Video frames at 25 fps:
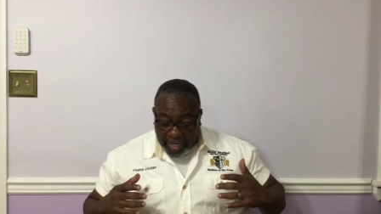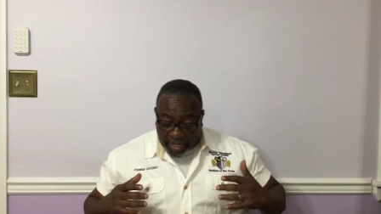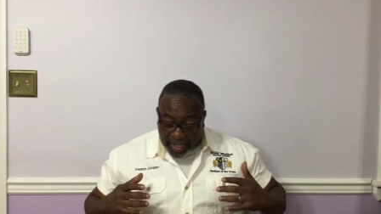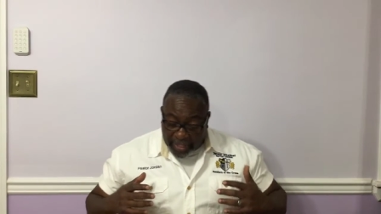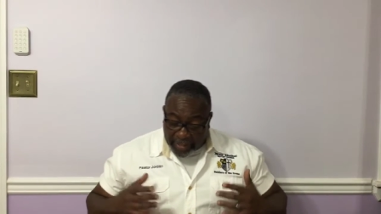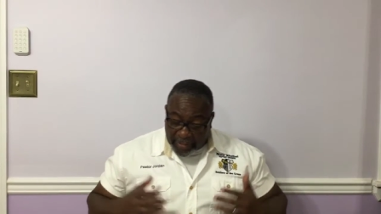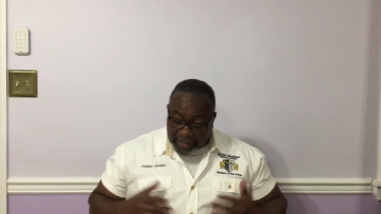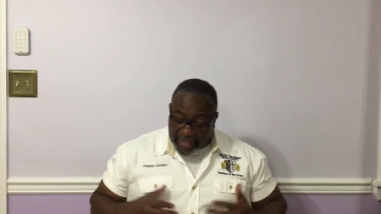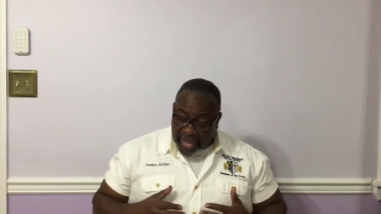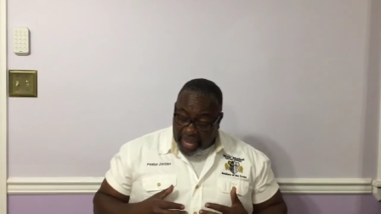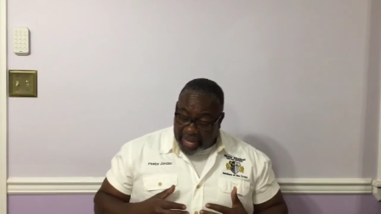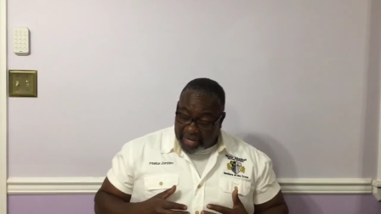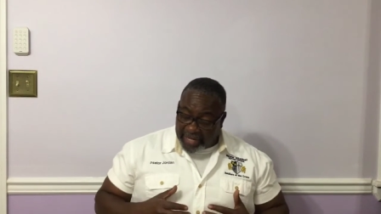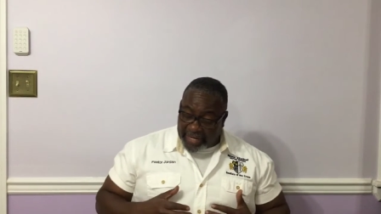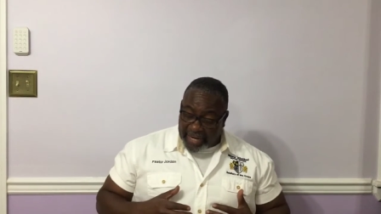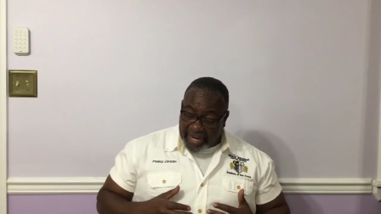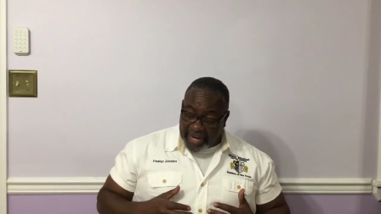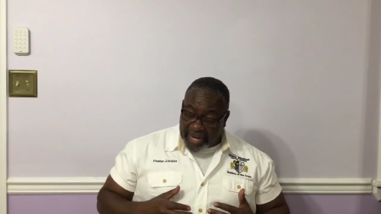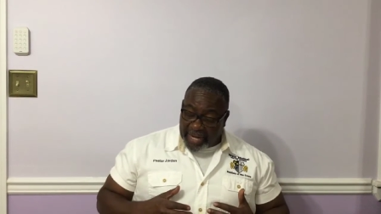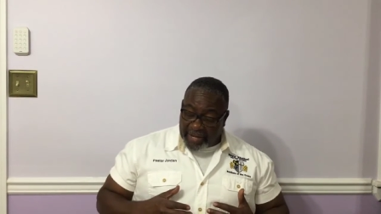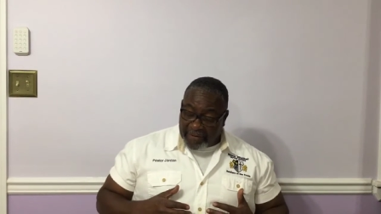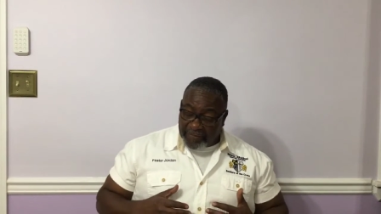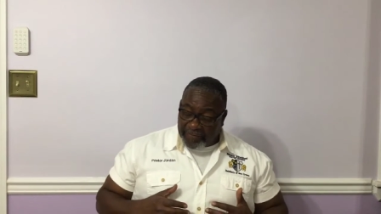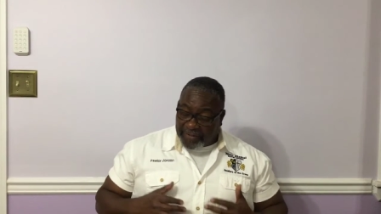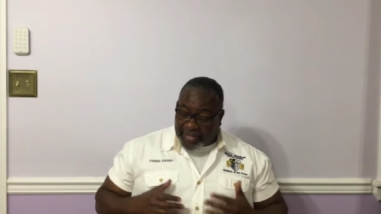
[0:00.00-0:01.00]
in thy
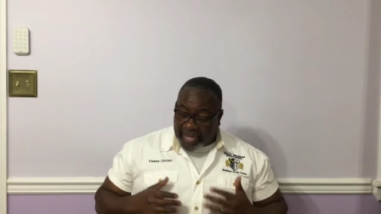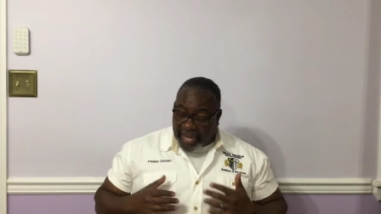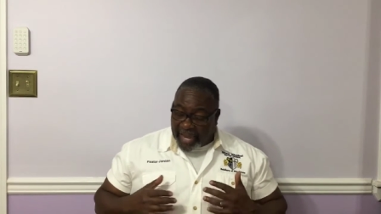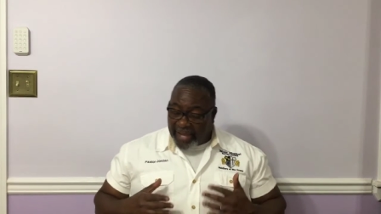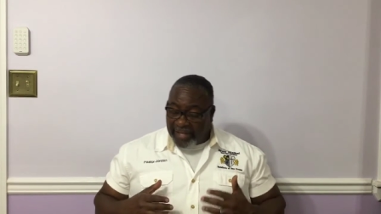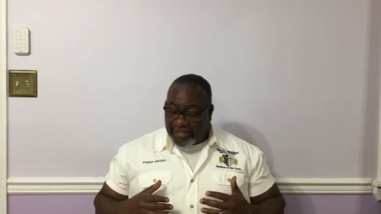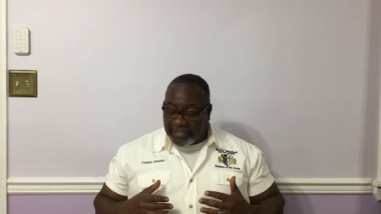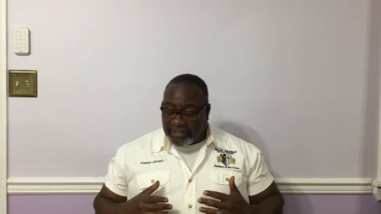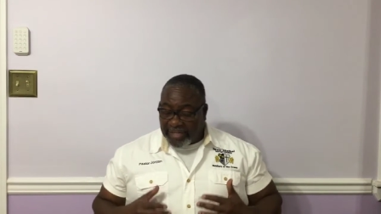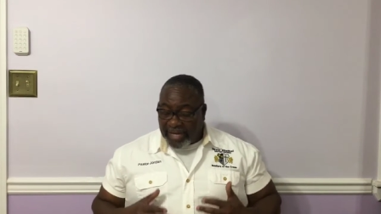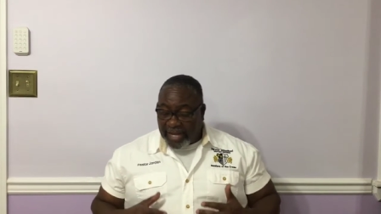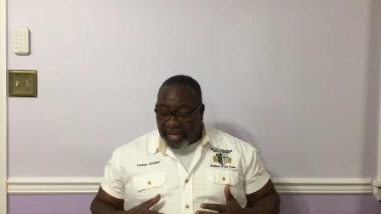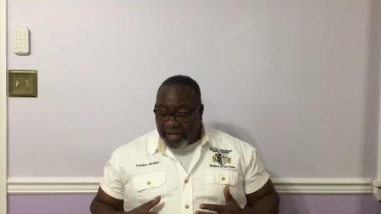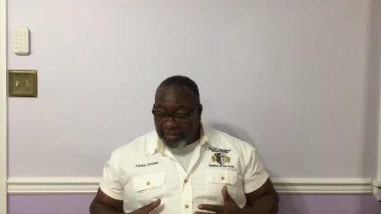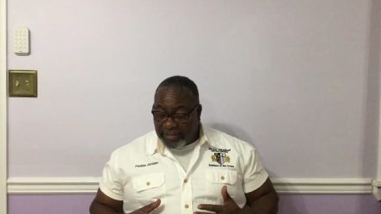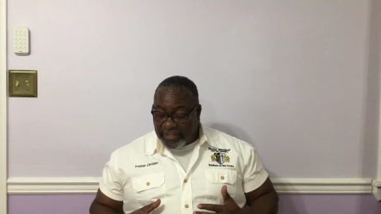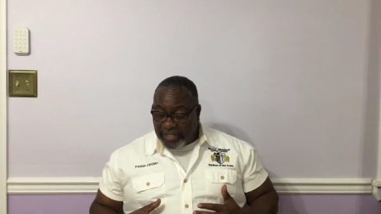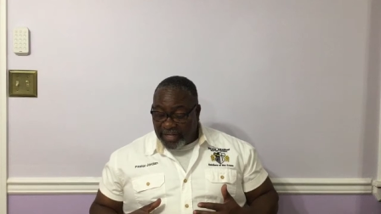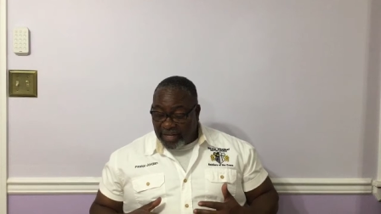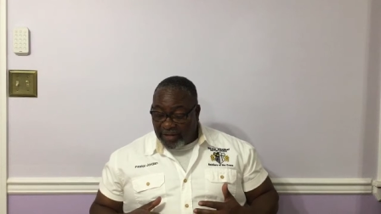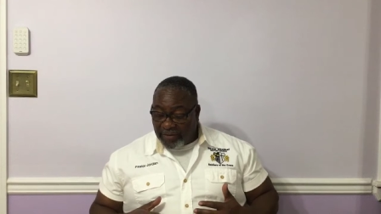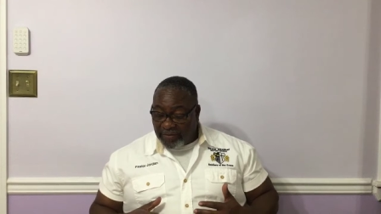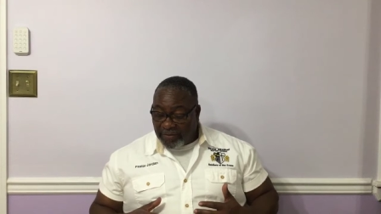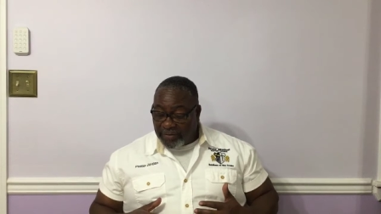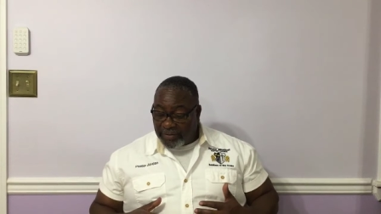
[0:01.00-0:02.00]
name cast out
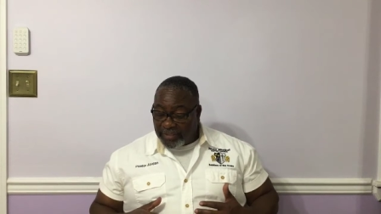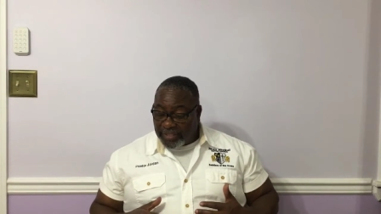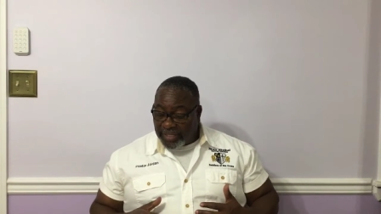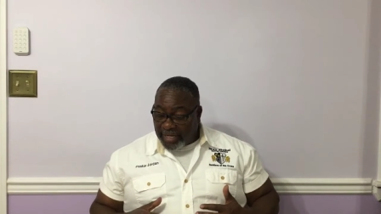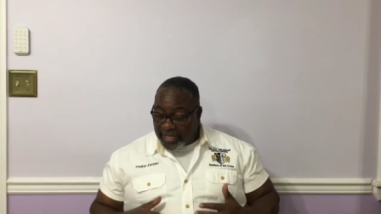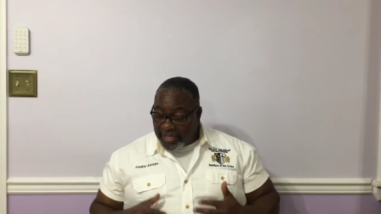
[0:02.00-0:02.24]
devils,